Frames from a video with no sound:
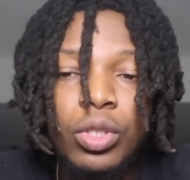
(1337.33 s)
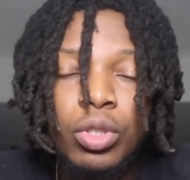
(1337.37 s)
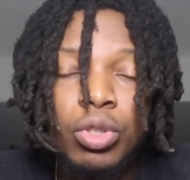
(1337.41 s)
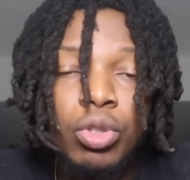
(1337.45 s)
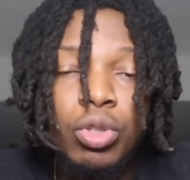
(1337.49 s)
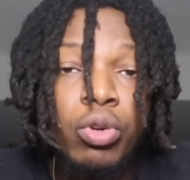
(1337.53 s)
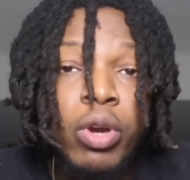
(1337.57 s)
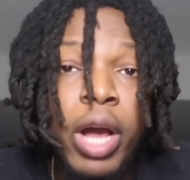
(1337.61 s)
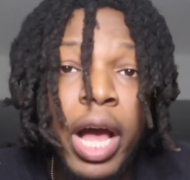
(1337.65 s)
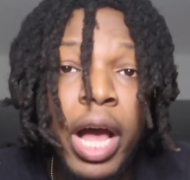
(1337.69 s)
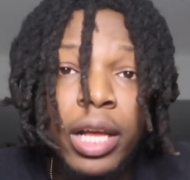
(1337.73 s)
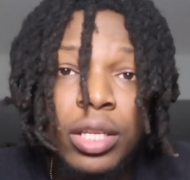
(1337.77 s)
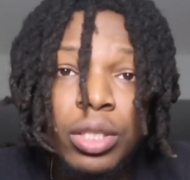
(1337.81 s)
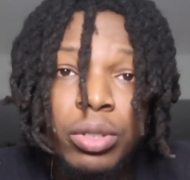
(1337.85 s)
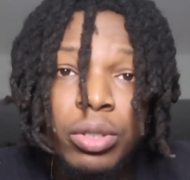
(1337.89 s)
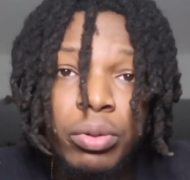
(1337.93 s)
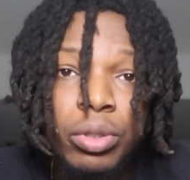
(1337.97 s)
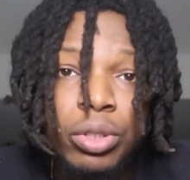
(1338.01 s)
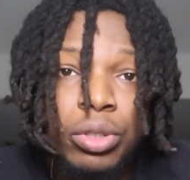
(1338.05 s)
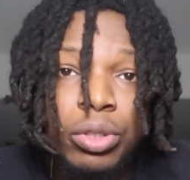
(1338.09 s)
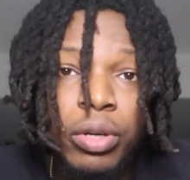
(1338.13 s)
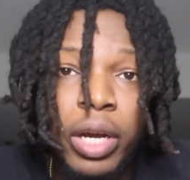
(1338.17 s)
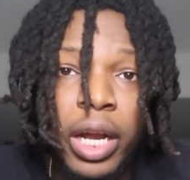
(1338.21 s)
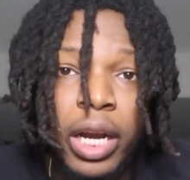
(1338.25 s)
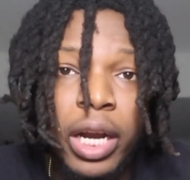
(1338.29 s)
you gotta do
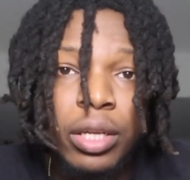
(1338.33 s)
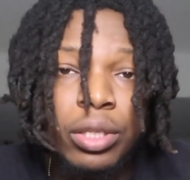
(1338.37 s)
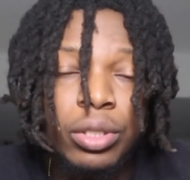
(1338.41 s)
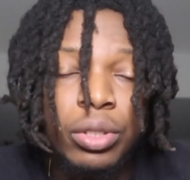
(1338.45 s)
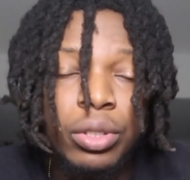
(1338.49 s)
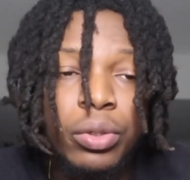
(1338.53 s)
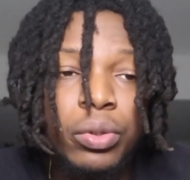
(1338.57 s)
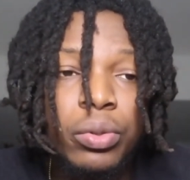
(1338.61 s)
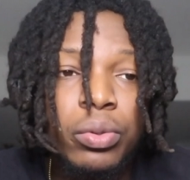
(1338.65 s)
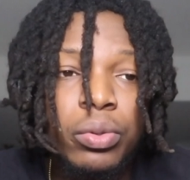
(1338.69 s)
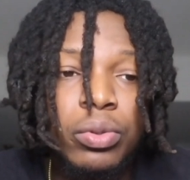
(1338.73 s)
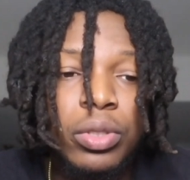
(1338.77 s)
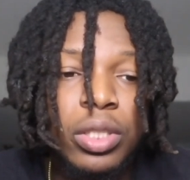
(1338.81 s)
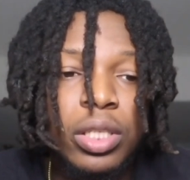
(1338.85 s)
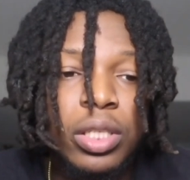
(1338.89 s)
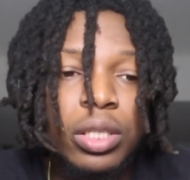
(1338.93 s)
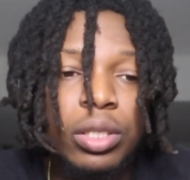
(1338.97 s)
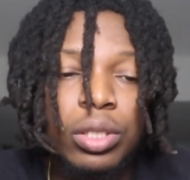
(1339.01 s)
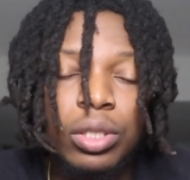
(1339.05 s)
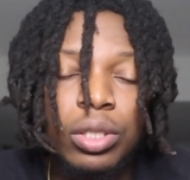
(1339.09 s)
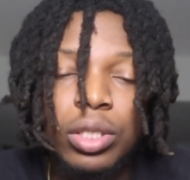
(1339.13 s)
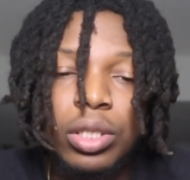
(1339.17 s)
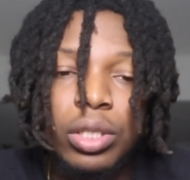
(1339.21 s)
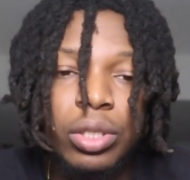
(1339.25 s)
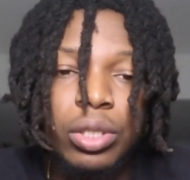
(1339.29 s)
what you gotta do
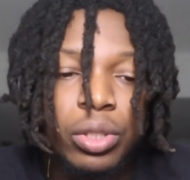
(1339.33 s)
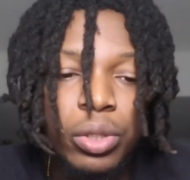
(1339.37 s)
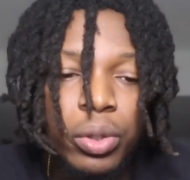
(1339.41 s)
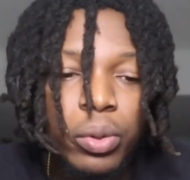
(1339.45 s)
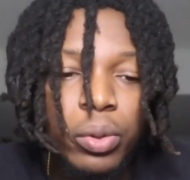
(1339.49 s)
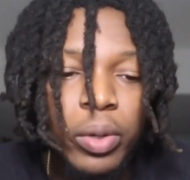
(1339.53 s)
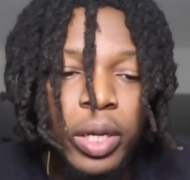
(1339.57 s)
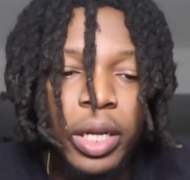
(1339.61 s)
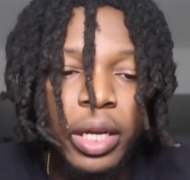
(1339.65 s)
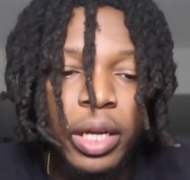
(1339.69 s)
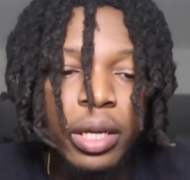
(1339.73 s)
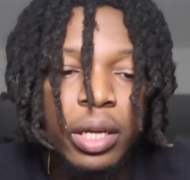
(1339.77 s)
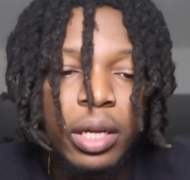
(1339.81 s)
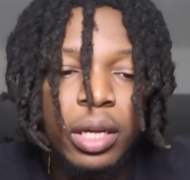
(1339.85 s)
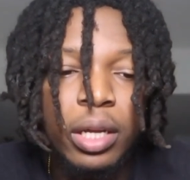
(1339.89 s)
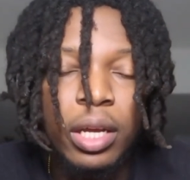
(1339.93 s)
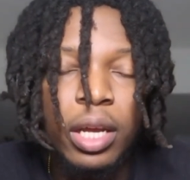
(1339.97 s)
to do it.